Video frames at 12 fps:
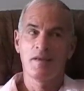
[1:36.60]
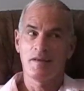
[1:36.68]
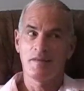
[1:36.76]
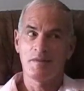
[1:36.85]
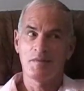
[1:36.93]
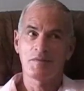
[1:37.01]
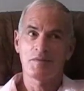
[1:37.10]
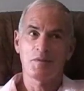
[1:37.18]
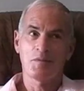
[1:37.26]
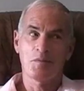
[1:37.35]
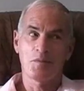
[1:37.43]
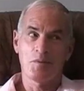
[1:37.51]
Uh, there was a,
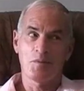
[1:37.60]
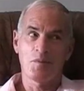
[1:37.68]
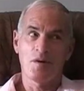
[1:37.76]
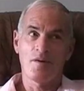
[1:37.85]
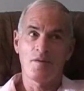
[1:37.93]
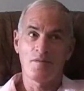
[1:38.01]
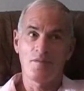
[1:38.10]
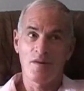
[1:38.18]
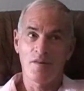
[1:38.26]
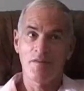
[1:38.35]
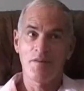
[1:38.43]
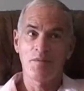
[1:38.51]
a, a,
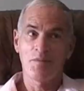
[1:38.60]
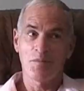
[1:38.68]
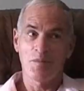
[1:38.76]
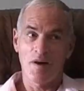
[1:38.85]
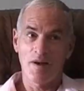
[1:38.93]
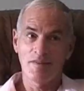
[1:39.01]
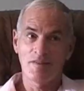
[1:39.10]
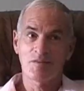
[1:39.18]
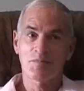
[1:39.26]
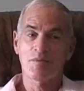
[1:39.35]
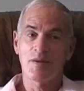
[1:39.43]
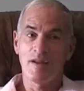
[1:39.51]
very
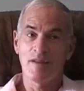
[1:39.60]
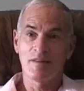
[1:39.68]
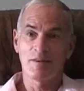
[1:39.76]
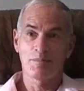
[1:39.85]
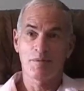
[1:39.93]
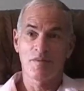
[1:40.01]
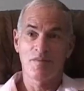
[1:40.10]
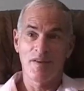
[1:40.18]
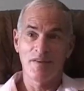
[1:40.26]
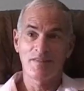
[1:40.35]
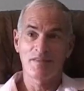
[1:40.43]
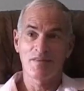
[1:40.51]
widespread, a
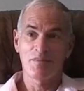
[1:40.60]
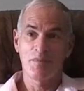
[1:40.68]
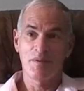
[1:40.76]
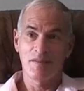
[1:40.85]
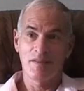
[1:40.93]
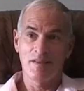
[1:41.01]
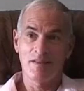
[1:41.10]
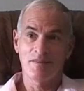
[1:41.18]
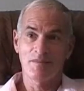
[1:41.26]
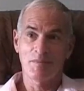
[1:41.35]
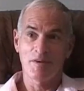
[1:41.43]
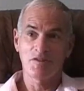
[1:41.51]
pervasive opinion,
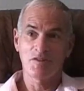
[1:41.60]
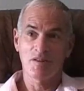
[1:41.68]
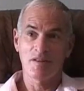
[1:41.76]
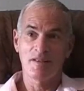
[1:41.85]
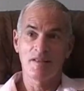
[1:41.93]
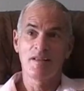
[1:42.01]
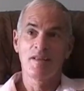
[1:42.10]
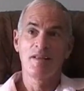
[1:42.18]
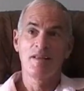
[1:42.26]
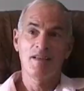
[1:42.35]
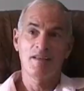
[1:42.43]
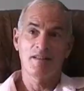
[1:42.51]
especially
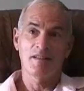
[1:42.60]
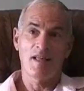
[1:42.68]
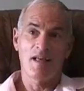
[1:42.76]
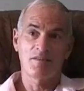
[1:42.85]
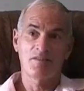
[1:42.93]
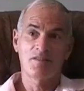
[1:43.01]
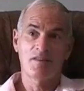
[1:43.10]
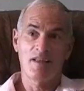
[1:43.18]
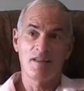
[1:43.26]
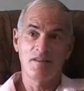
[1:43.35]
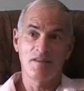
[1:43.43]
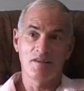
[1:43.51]
in the last
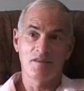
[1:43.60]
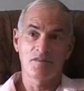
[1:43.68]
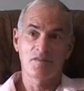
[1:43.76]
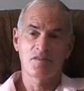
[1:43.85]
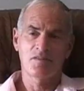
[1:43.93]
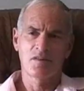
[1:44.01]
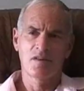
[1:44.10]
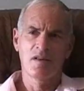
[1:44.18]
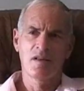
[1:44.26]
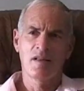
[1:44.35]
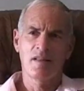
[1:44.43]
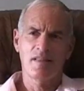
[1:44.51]
10 years,
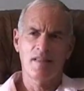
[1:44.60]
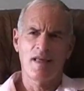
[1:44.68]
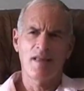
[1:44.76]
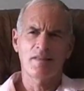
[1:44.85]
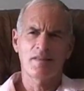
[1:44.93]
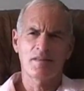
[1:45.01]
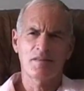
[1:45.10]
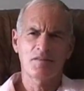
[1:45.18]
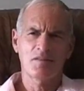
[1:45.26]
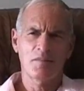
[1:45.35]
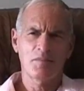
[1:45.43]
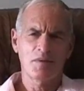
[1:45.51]
that there's
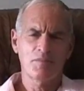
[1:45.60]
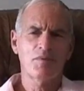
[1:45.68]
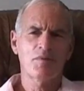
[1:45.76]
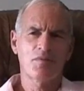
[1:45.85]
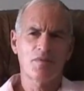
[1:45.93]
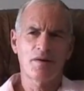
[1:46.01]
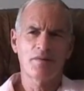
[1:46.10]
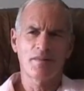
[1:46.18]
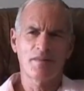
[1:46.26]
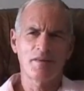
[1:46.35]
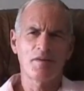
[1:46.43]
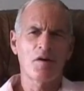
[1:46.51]
something
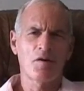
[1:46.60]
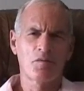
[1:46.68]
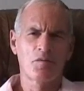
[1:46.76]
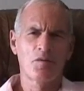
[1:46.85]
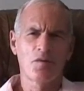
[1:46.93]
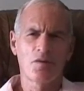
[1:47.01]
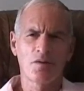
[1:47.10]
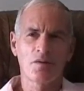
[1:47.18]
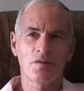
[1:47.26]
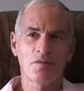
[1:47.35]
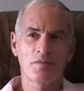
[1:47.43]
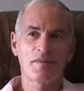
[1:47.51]
profoundly
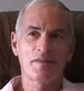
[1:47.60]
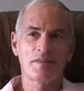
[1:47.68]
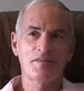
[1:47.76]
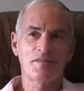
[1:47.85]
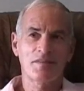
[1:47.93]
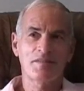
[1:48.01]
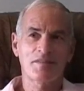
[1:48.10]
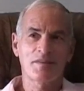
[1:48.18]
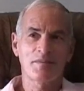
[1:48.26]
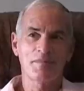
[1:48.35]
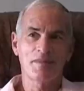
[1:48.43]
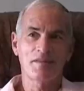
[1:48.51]
wrong with this
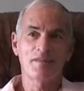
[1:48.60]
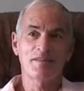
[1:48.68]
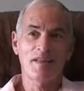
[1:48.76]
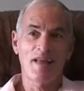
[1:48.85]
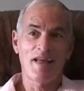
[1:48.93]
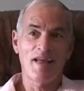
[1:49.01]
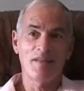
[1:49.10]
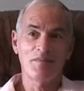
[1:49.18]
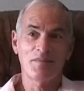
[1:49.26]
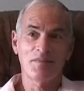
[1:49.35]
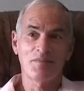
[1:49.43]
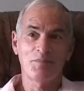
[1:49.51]
system, that there's a
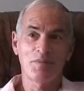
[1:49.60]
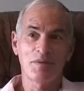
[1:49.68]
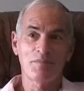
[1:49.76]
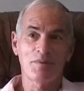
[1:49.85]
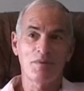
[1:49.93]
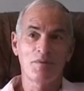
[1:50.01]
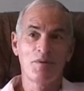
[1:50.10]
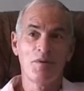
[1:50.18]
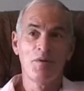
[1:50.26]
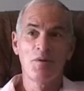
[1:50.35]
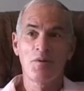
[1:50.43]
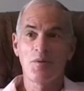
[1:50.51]
handful of people
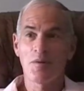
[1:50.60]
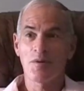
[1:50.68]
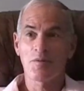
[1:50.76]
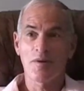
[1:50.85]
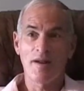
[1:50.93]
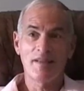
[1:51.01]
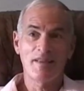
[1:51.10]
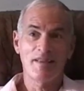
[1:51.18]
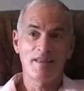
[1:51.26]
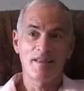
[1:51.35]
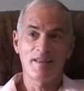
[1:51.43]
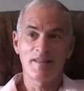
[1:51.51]
who are
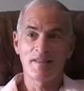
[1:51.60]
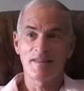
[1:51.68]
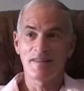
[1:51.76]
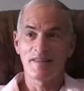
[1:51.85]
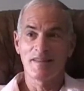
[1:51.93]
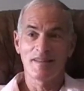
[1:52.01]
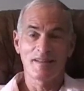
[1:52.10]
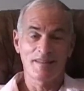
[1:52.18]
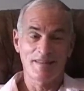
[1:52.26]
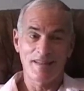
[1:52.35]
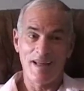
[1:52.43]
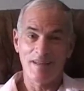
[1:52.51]
raking in
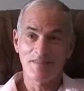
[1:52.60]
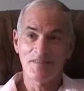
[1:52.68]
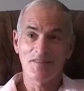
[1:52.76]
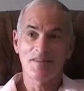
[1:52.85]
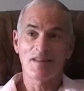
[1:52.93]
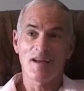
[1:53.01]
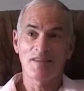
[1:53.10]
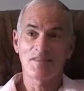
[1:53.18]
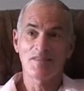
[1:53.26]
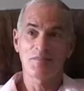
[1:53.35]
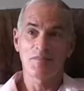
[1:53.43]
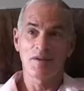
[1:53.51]
lots and
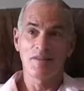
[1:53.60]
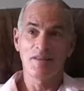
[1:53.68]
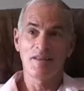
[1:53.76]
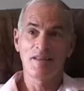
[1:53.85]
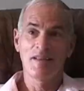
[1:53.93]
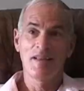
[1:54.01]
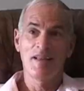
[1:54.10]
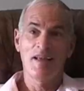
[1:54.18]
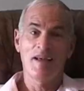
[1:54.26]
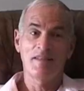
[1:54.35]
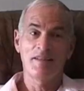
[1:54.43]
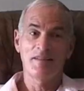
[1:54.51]
lots of money,
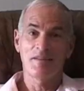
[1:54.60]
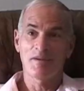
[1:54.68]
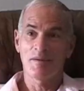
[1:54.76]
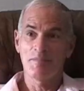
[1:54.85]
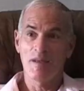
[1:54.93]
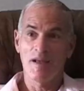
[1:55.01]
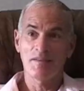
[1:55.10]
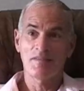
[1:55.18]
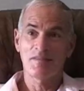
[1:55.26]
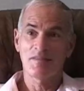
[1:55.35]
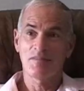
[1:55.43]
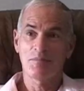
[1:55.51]
and then there are
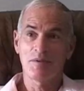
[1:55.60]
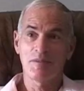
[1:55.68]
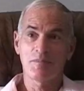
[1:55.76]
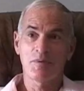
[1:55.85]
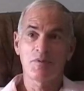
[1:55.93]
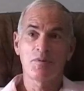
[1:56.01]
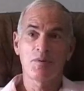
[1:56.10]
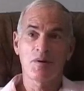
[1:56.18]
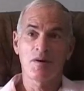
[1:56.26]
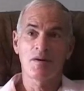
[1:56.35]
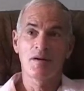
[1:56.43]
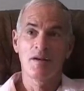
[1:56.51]
masses of people who
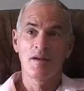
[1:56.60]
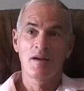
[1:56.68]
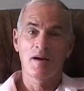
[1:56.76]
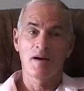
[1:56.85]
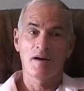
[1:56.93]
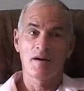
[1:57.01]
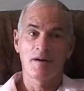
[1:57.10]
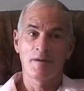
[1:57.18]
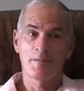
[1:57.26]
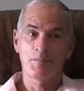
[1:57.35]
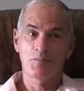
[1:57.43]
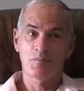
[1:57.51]
are
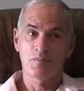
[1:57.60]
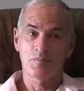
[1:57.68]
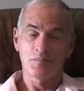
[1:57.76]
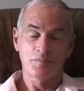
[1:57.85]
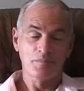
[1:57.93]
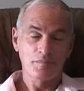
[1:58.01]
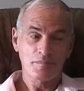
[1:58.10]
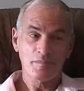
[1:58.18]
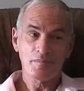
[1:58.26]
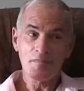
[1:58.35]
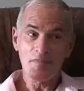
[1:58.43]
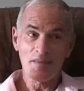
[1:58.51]
um,
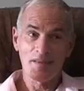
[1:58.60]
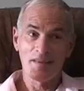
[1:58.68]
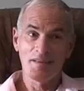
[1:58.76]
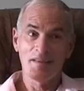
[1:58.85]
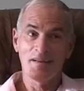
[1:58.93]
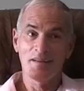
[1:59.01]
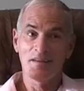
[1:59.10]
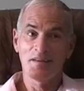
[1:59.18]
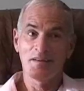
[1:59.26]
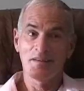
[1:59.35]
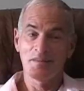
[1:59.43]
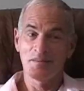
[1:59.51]

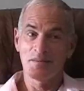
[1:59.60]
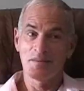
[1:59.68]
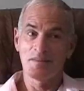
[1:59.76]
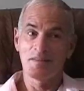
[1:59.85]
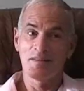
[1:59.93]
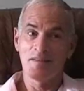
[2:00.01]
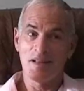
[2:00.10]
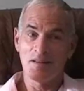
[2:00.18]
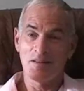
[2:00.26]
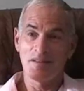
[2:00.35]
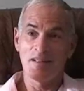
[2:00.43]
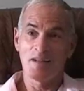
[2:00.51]
uh, not
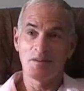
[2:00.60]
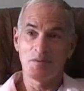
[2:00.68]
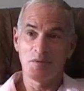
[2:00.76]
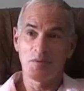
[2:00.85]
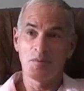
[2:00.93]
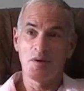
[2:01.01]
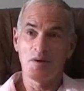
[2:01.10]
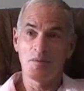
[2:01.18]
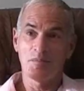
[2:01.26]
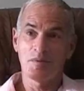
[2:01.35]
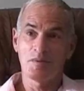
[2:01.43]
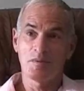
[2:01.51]
only not doing
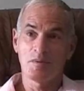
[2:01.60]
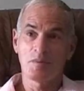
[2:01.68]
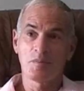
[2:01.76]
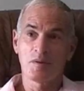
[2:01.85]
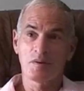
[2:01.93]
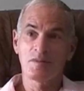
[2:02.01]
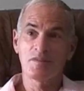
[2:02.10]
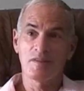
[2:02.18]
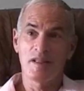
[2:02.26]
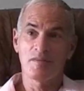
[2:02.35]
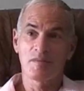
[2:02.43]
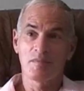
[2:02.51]
well, but doing worse
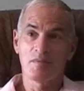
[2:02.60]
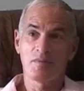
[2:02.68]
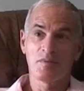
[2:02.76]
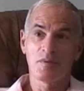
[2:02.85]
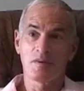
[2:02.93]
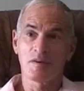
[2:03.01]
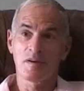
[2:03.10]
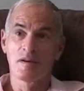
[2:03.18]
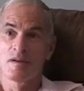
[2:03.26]
than ever before.